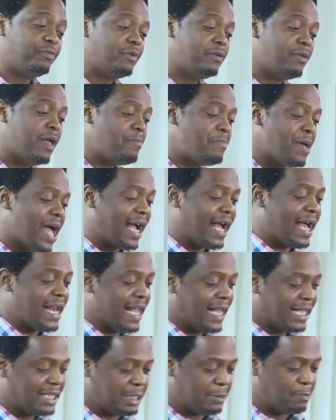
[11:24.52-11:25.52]
maybe I can
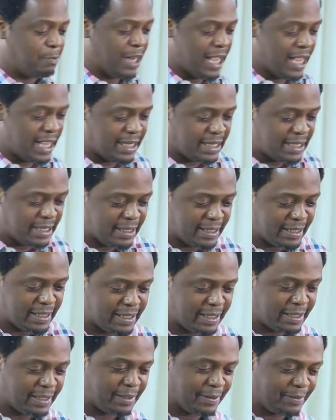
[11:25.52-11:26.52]
explain,
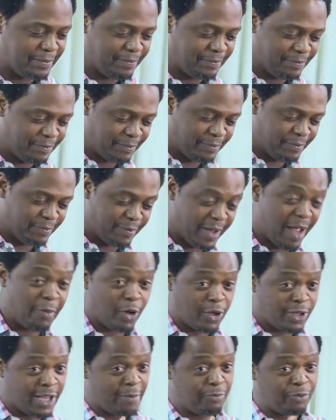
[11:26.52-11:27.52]

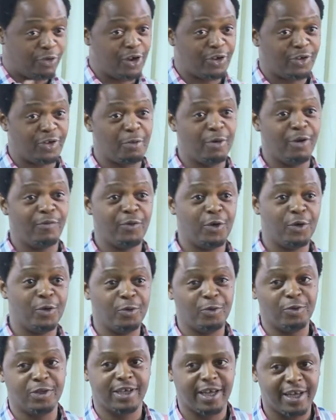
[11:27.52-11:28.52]
because I'm sure some of you
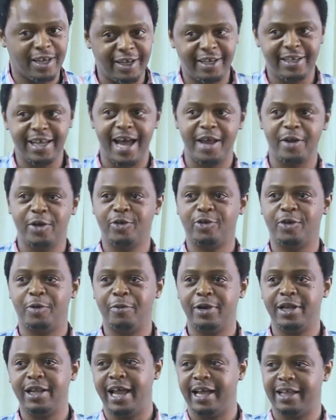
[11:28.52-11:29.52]
will say, yeah, I know
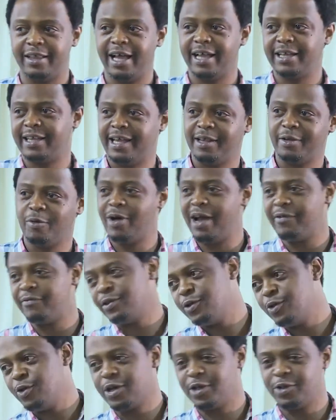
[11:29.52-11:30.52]
somebody like that, and the wife
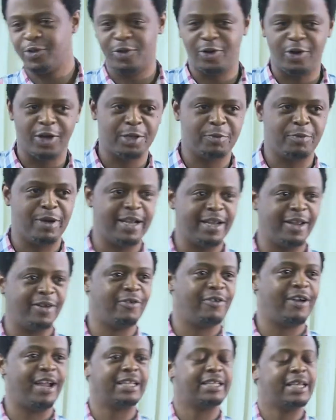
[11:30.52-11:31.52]
is looking to the husband and
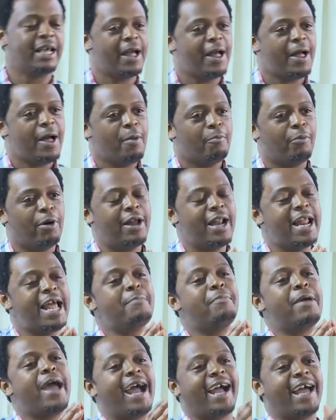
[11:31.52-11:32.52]
right. But
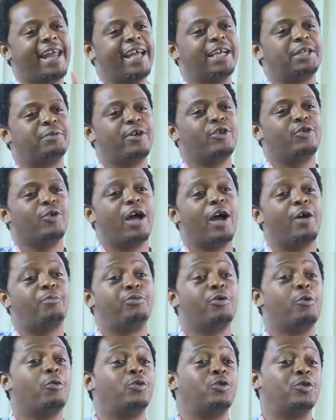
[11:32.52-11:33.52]
maybe I can explain to help
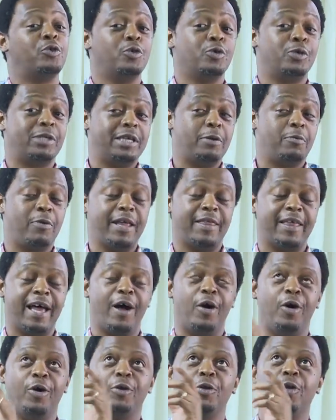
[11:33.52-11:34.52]
you to see whether
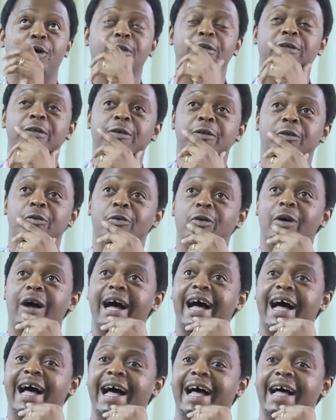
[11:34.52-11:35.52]
or not you
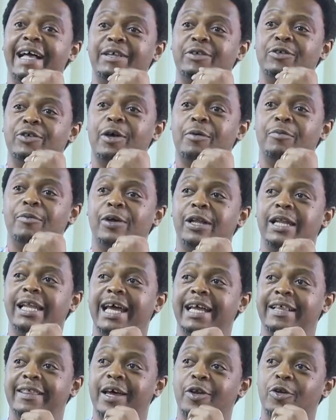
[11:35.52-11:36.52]
are someone
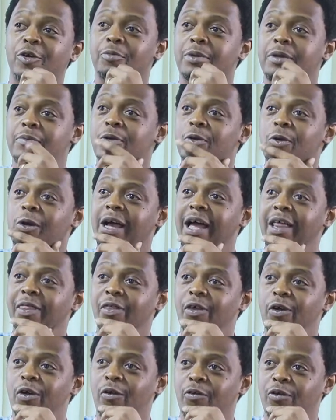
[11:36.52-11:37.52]
like that, or maybe you can
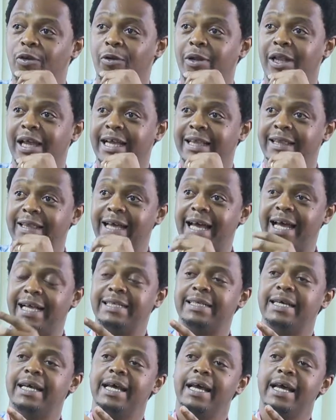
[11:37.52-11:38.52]
think of someone like that.
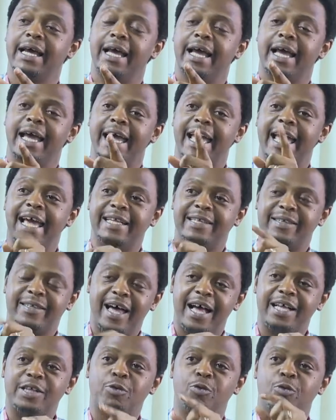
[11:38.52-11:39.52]
It
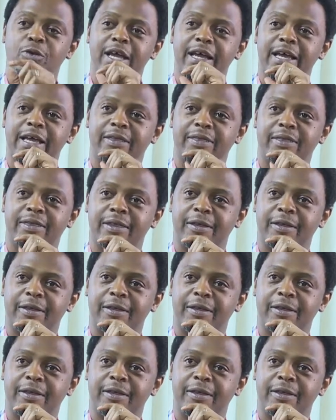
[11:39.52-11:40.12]
starts with